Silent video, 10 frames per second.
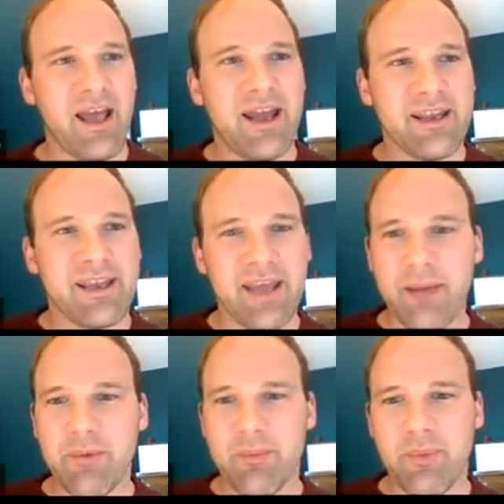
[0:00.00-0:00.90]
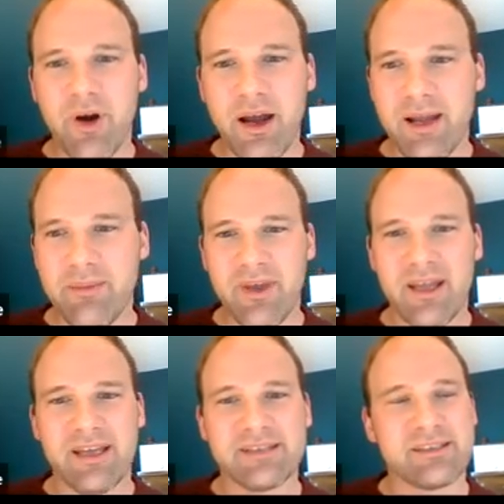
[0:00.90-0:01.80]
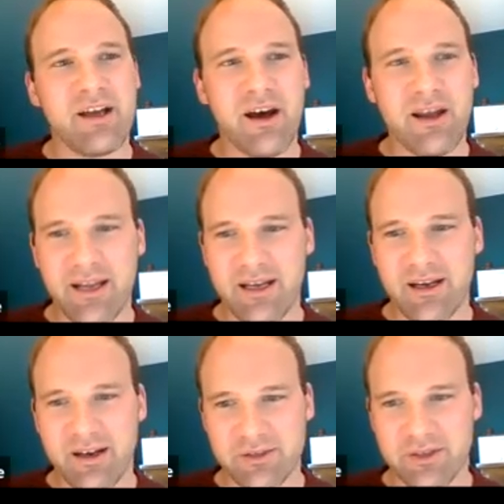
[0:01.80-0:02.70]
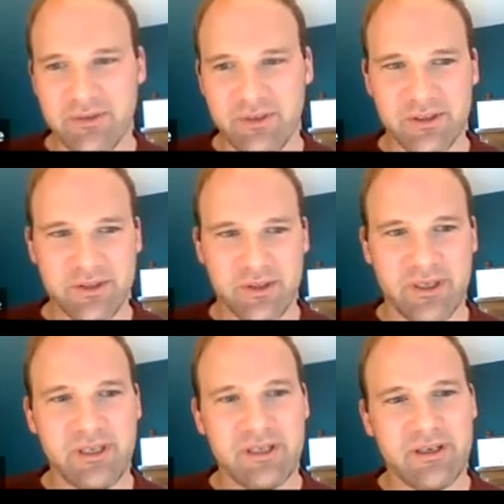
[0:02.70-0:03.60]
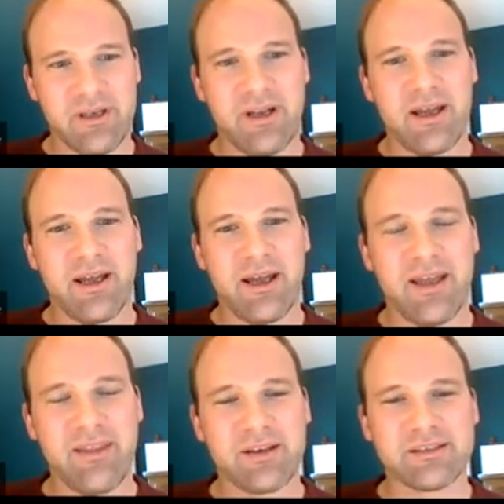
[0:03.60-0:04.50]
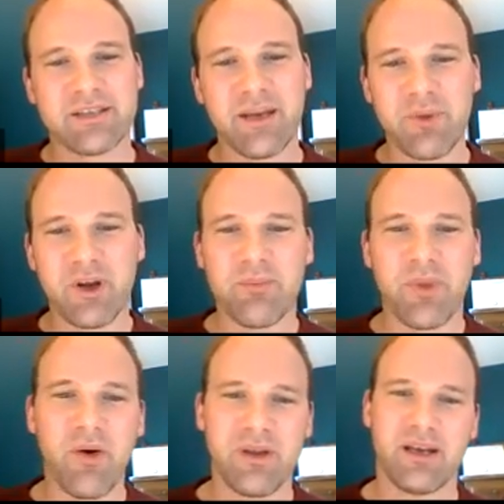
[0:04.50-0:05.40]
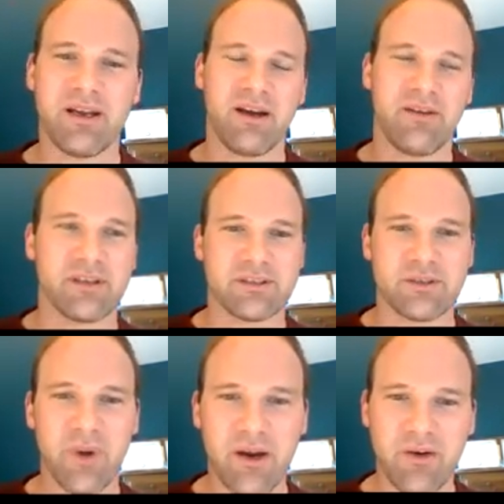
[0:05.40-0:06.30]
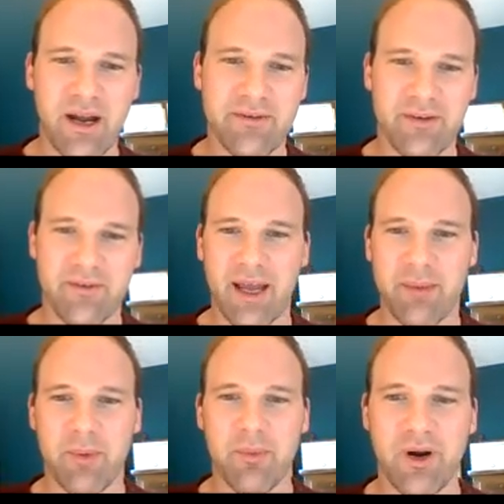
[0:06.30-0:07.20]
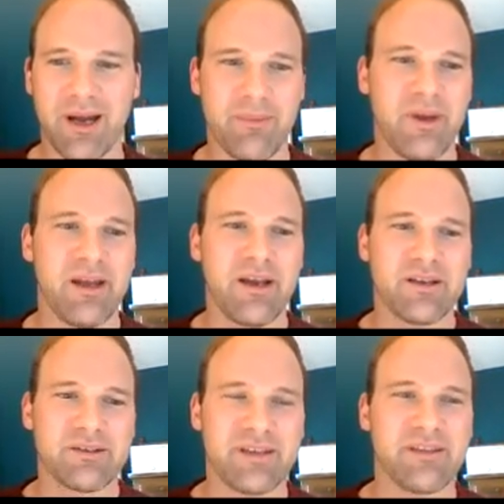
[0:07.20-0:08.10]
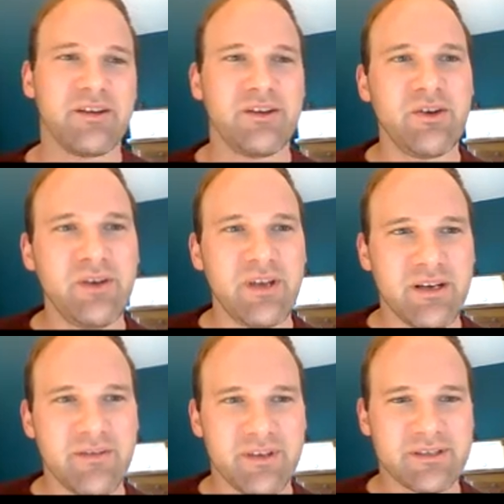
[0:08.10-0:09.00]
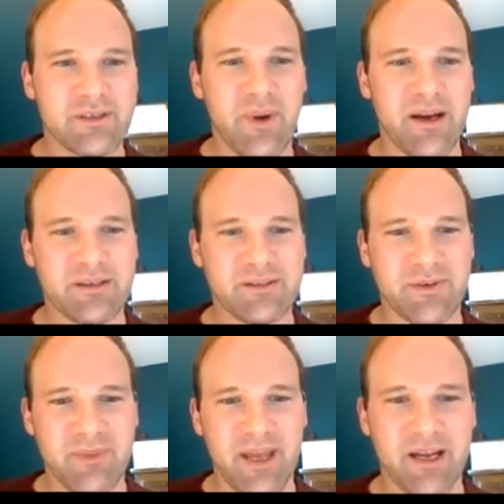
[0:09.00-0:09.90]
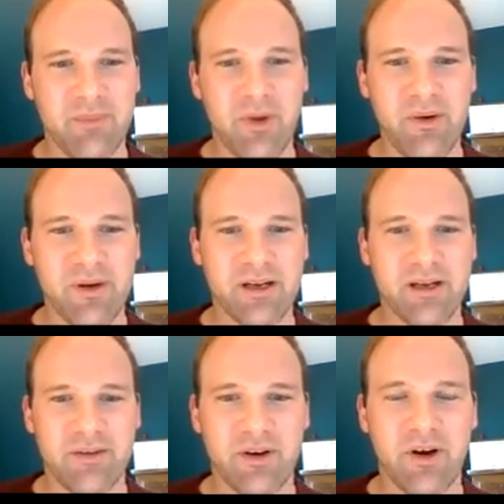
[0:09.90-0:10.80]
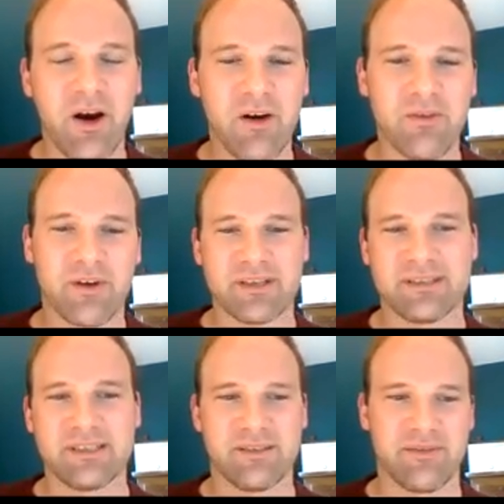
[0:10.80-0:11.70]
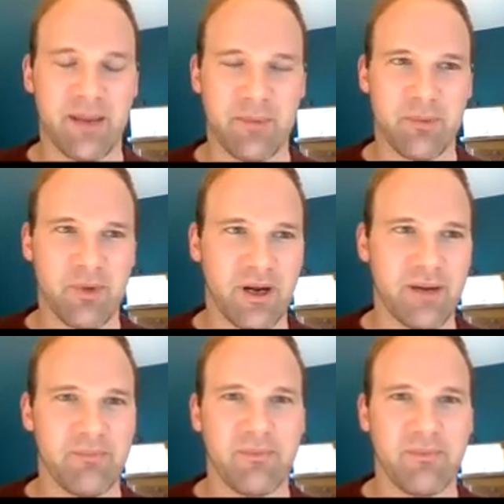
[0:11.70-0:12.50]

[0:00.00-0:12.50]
And gamma prime is not a non-trivial join. And there's some component of the square graph of gamma prime so that the union of the squares from that component cover all vertices of gamma prime.